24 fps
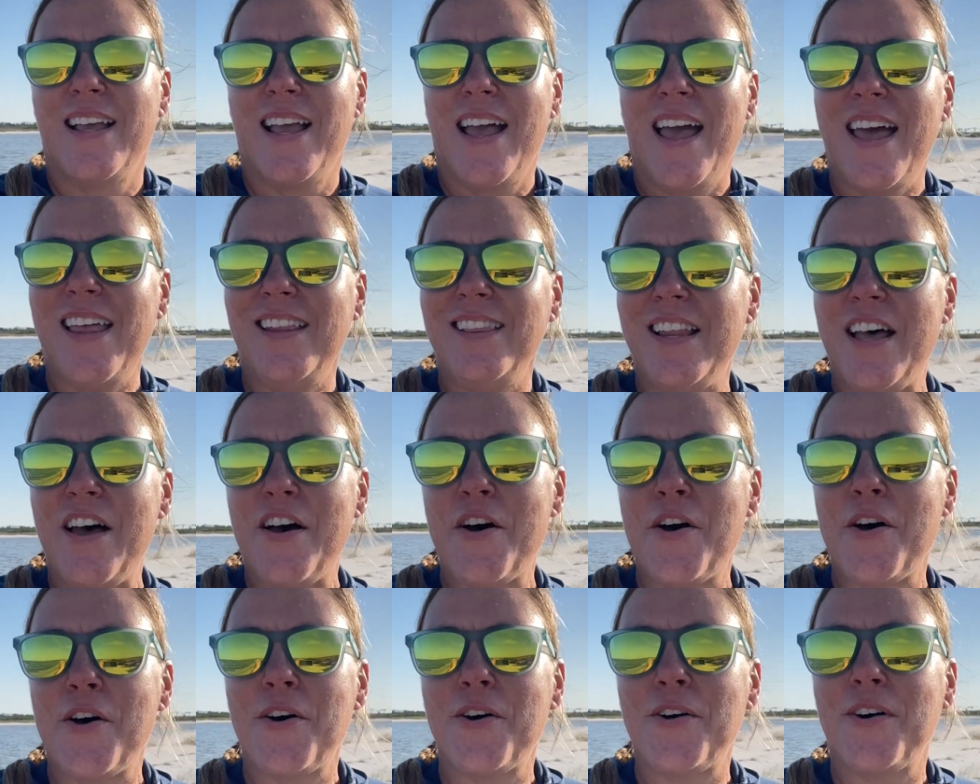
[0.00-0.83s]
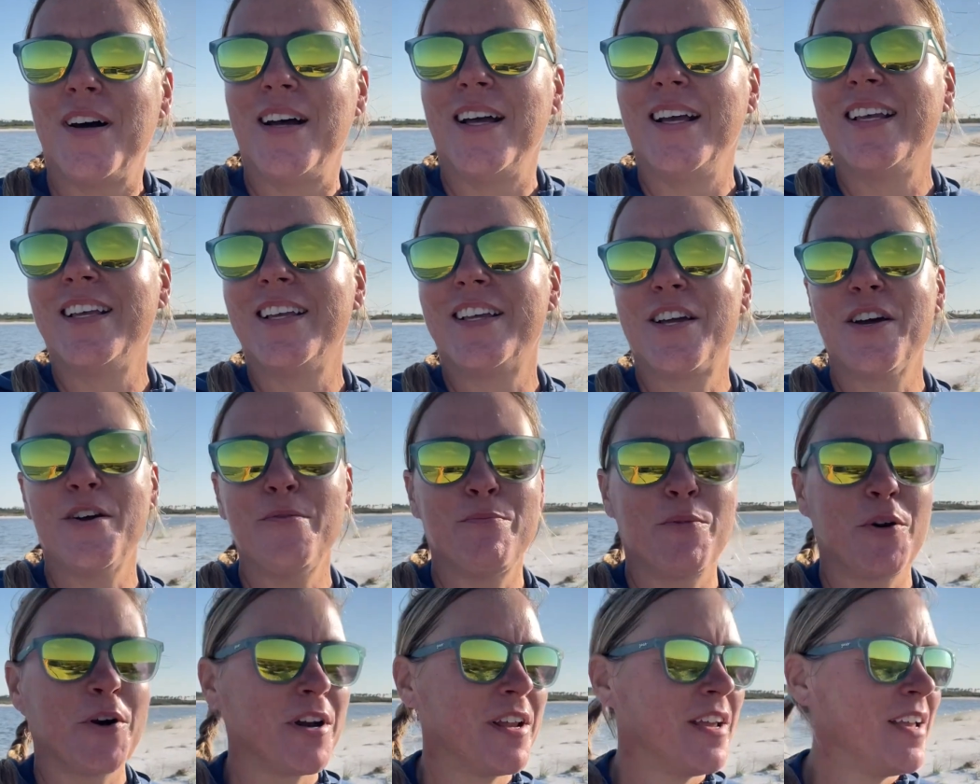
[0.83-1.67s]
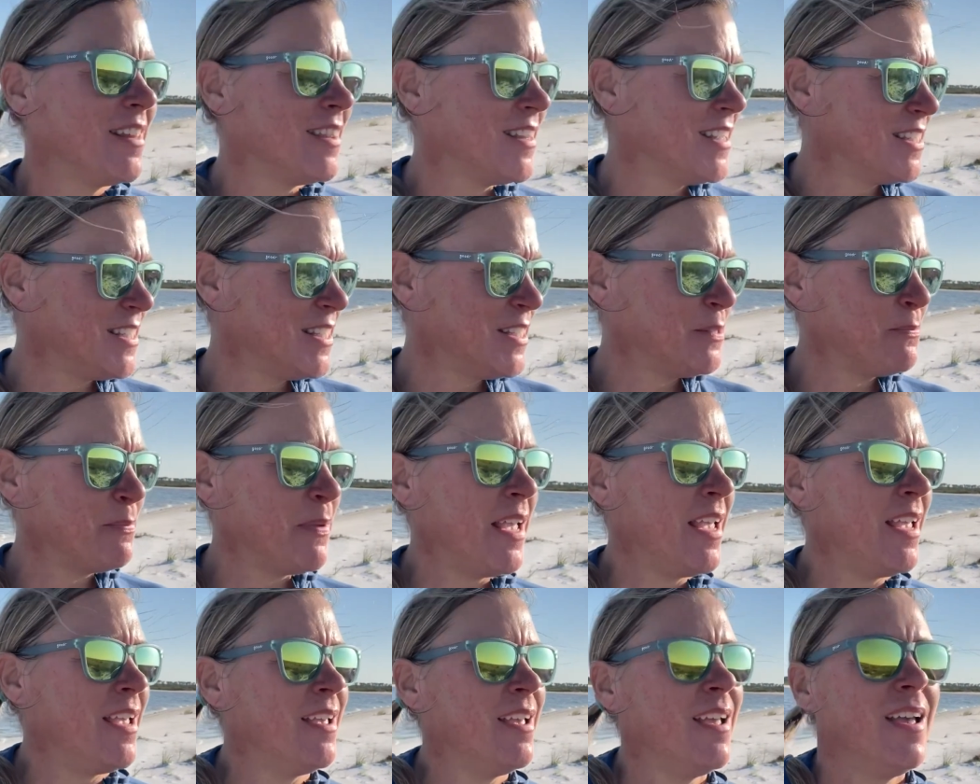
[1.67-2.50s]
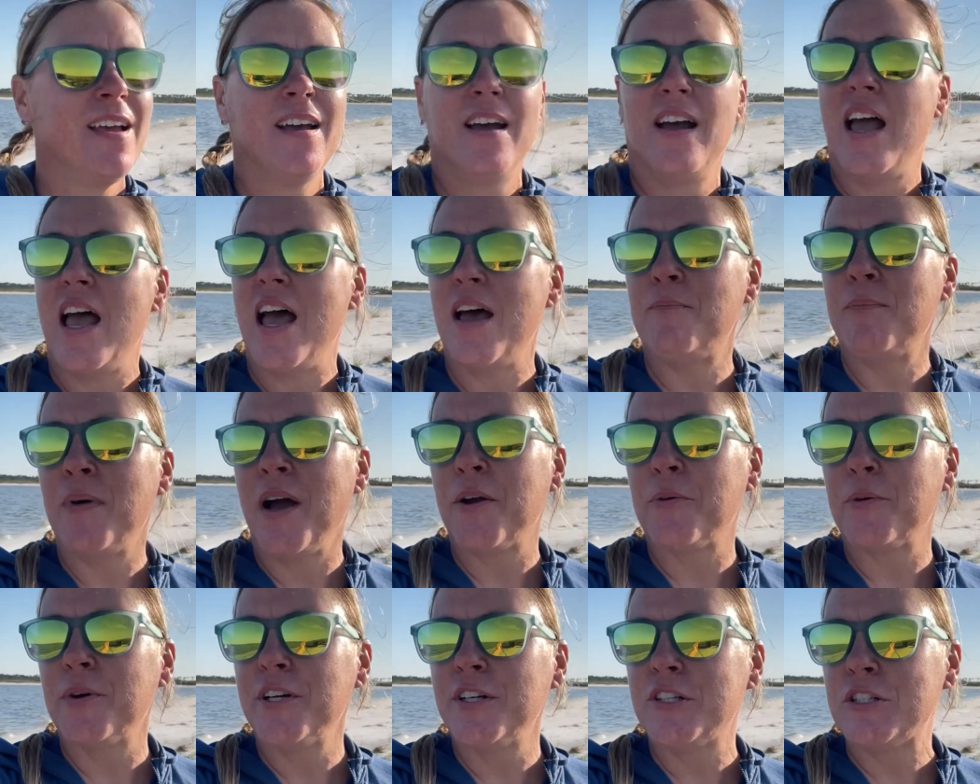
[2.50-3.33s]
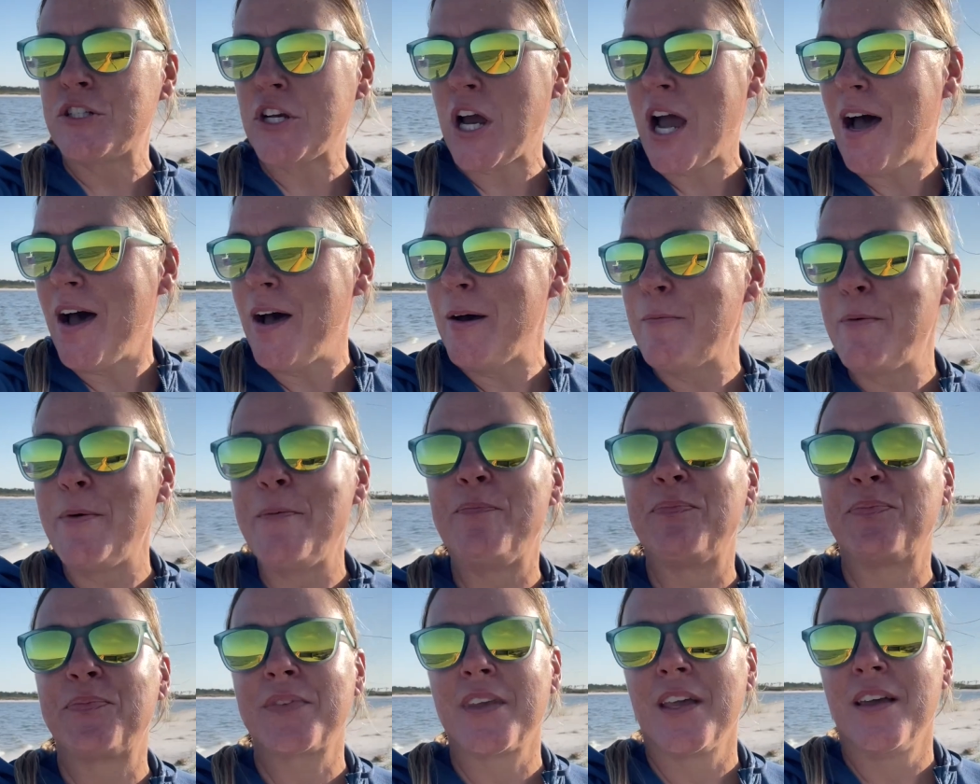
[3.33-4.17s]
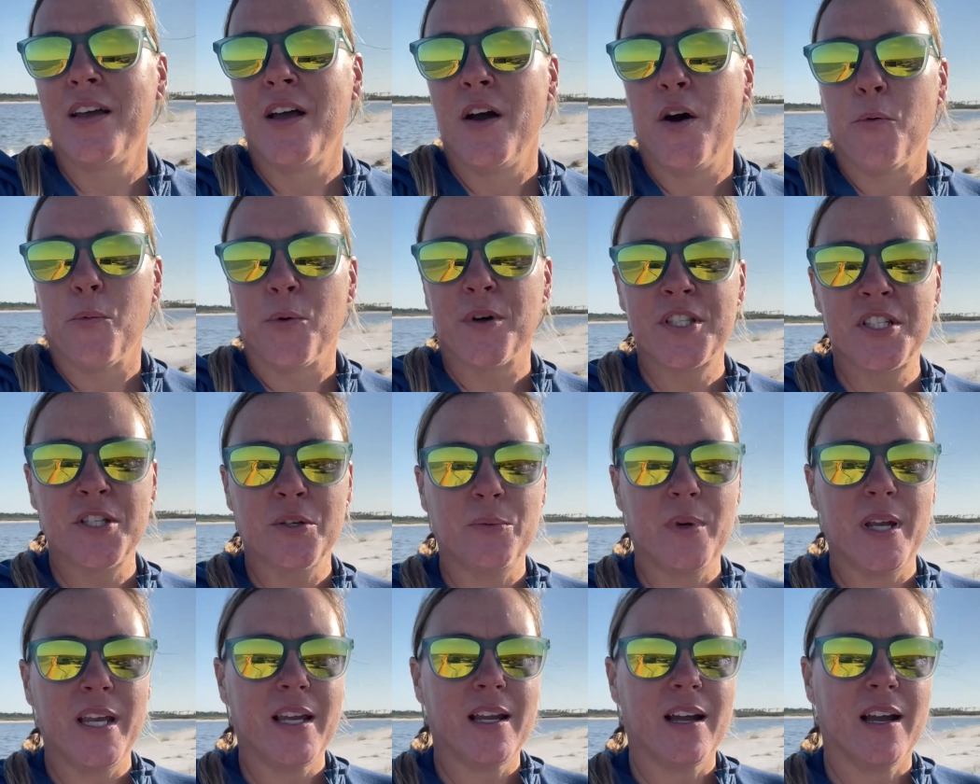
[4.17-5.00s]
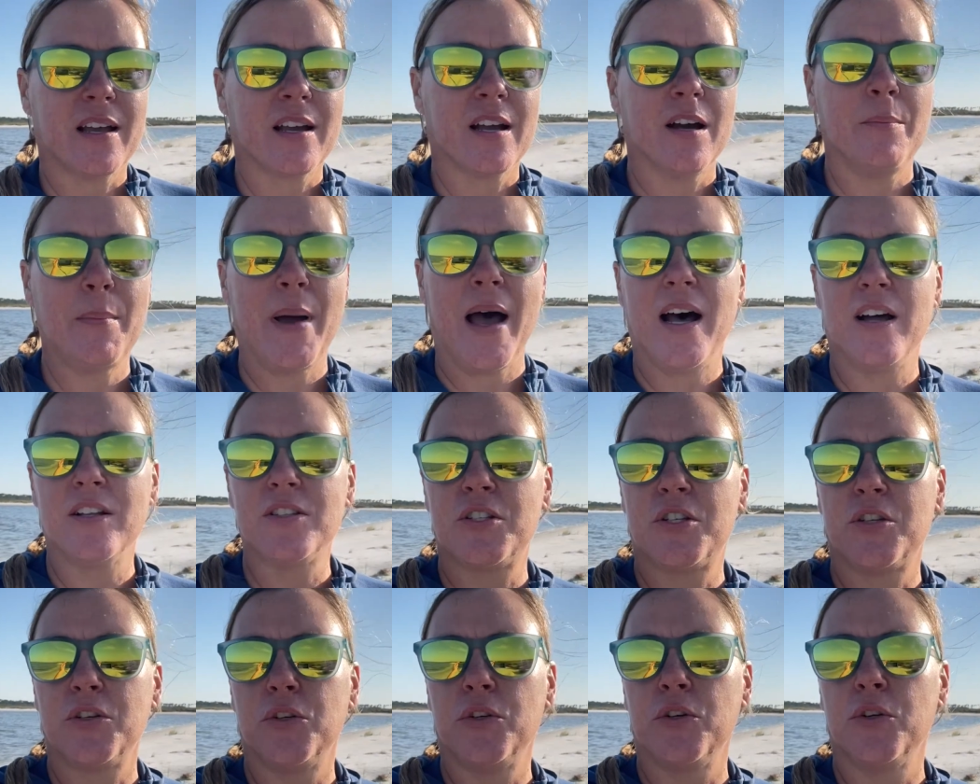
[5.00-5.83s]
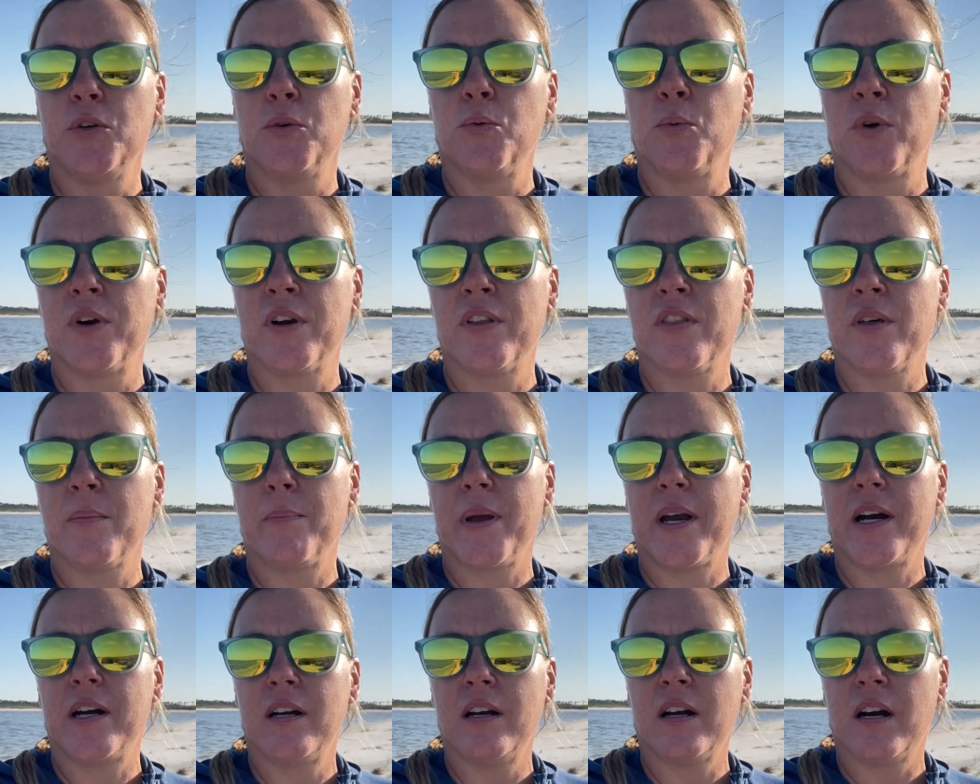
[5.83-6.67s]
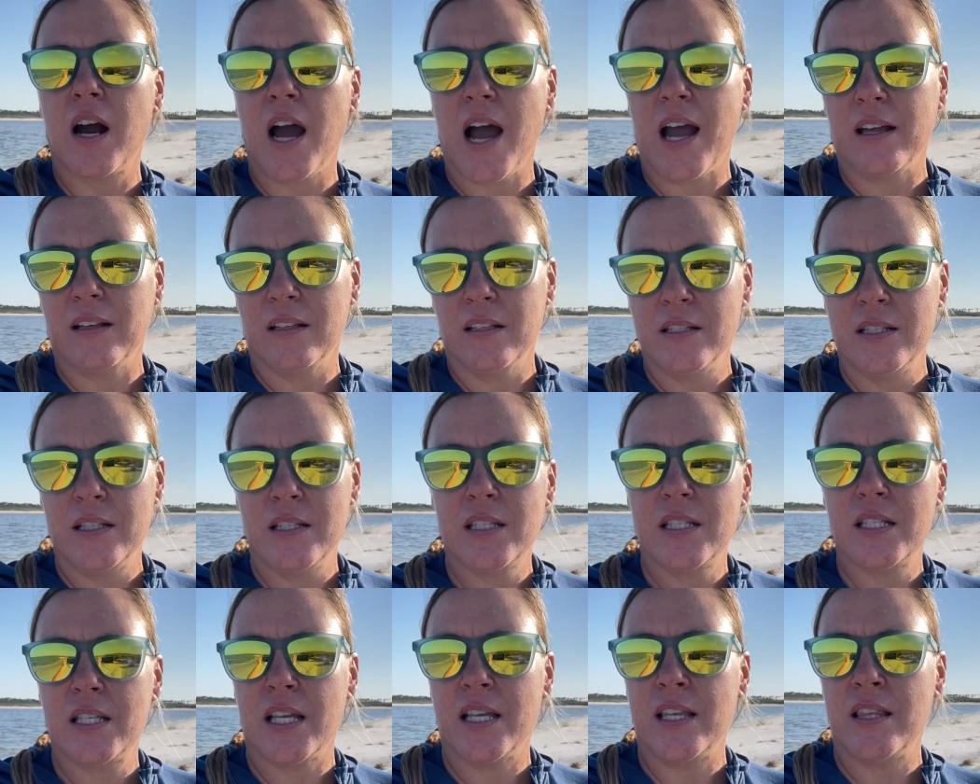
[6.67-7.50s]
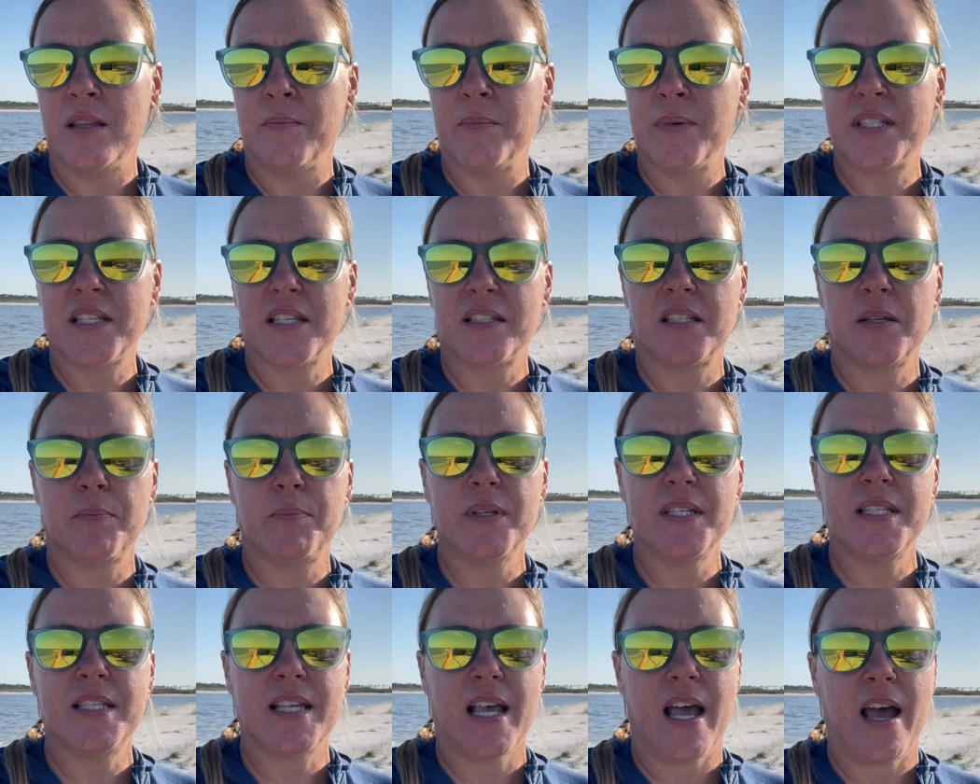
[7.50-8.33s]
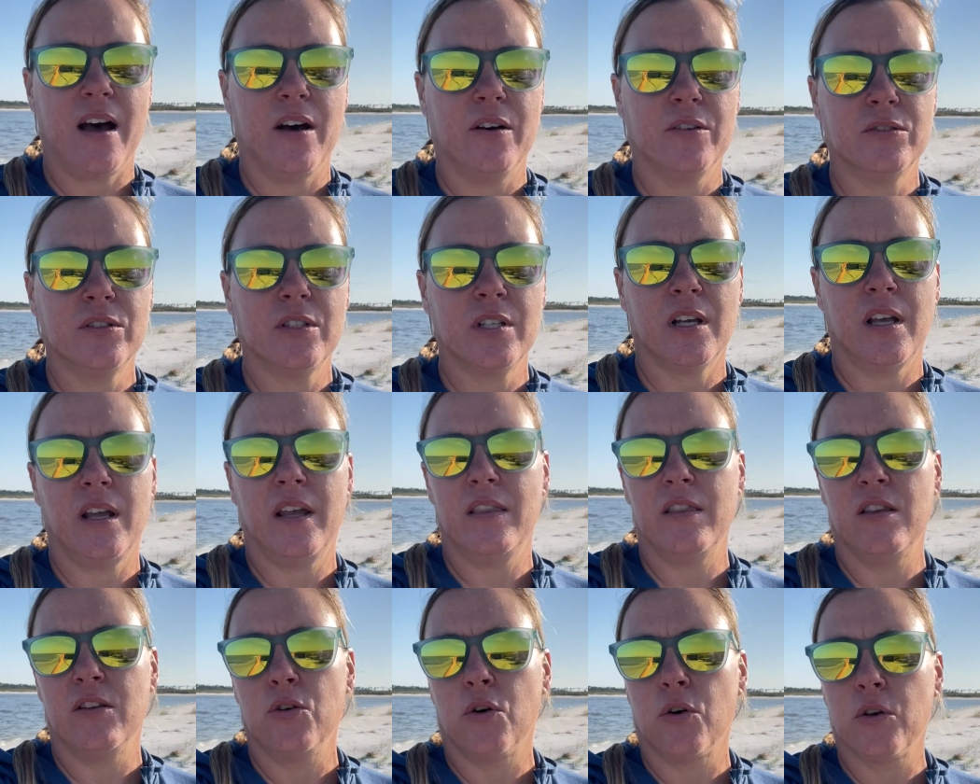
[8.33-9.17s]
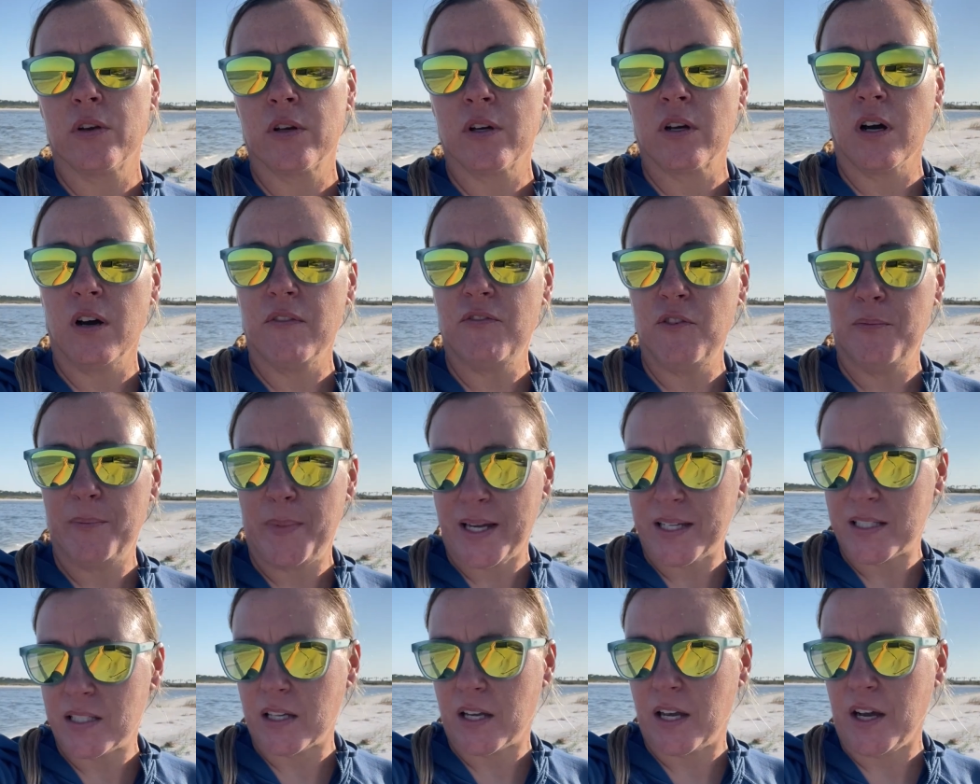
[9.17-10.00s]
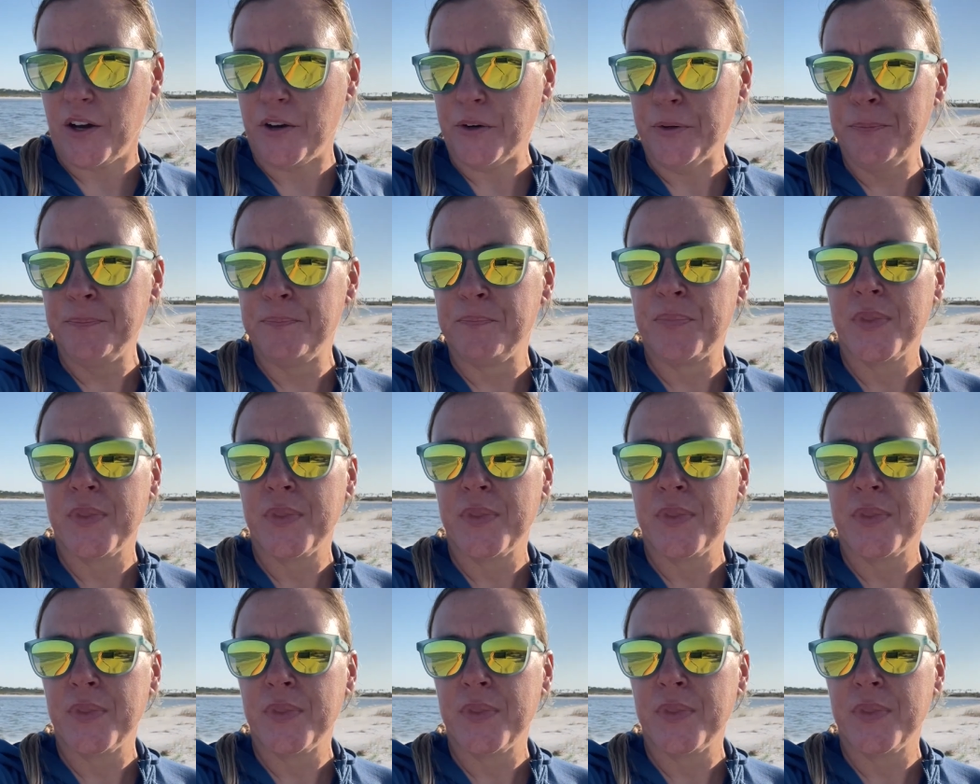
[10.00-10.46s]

Hello, good morning. This is me at my real job. Once a week, I come out to one of the barrier islands in the Mississippi Sound in the northern Gulf of Mexico.